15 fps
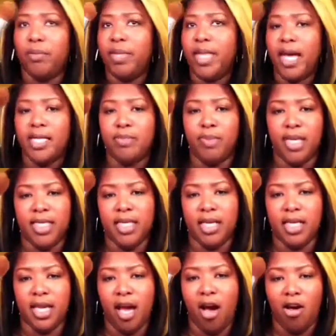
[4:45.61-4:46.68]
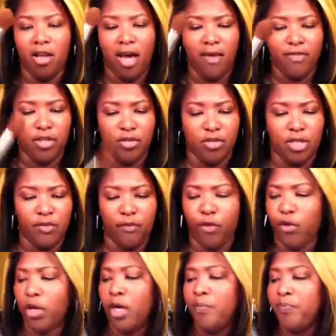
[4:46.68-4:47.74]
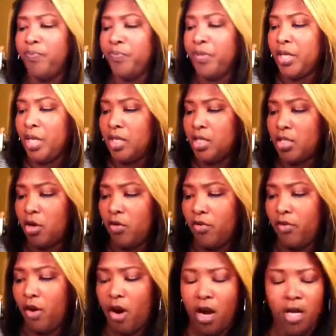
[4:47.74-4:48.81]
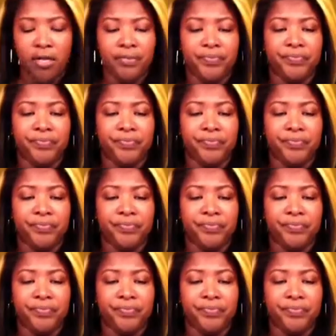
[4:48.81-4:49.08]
but that's basically all I've used it for so far.